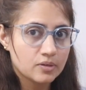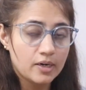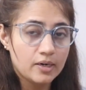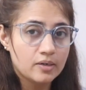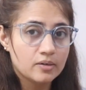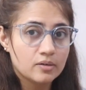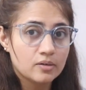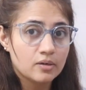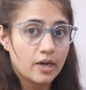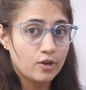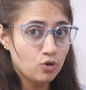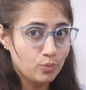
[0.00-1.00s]
Right.
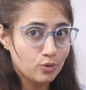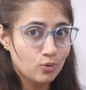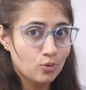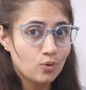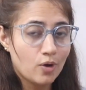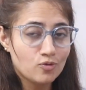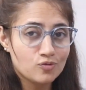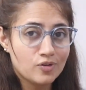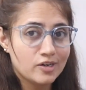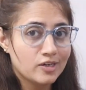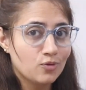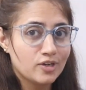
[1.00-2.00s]
I hope you know how to
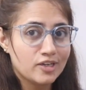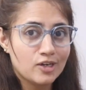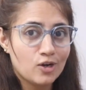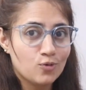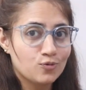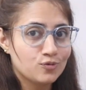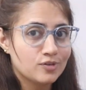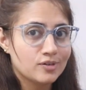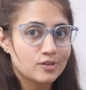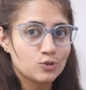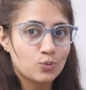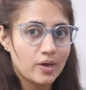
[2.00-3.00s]
find out area of
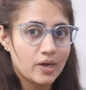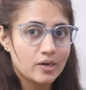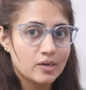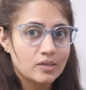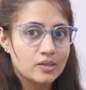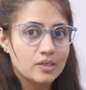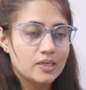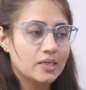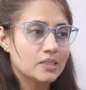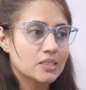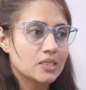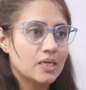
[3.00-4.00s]
square.
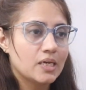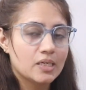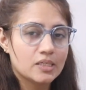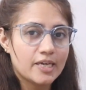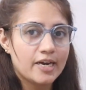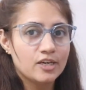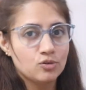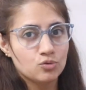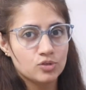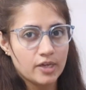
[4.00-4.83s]
It's side into